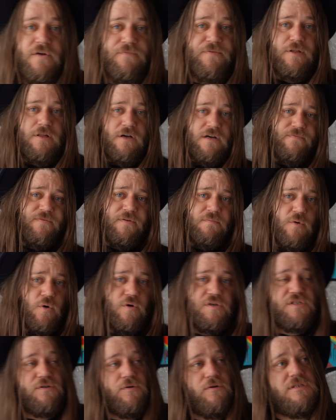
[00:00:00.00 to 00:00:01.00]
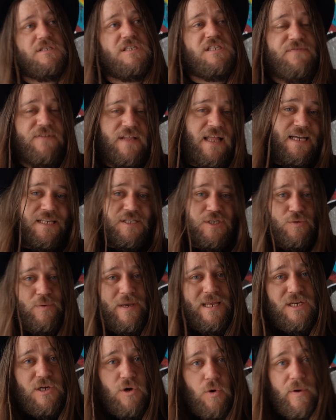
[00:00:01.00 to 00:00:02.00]
if you're looking for more sources for like
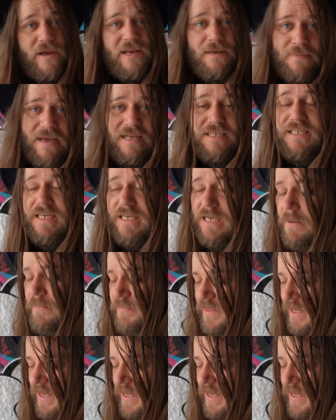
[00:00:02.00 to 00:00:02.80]
sweet coin magic, I'm